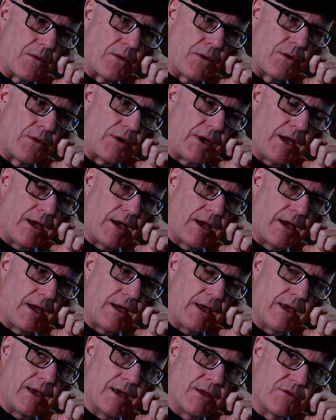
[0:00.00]

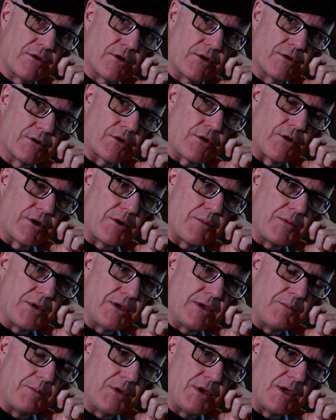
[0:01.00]
okay, and there are going to be